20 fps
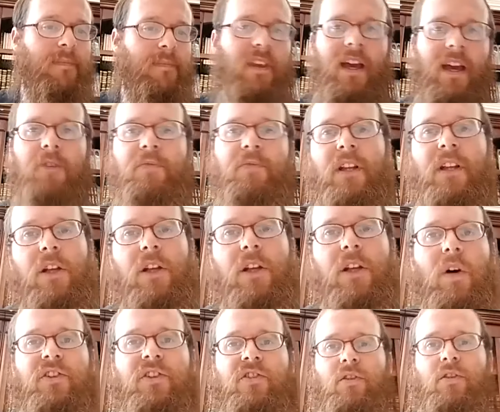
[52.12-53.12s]
and really
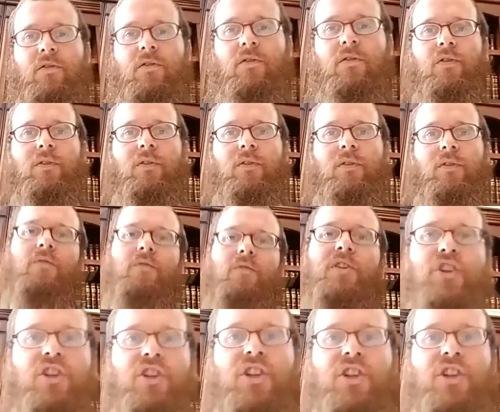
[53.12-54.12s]
once you do get to rosh
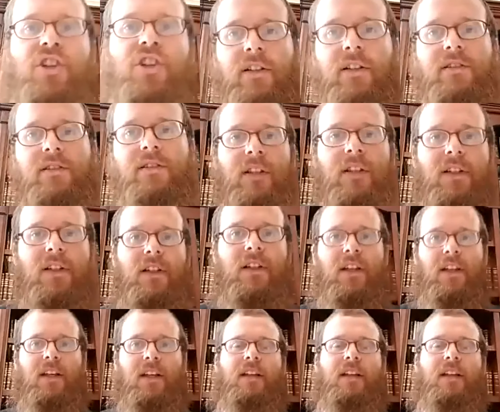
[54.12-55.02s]
hashanah it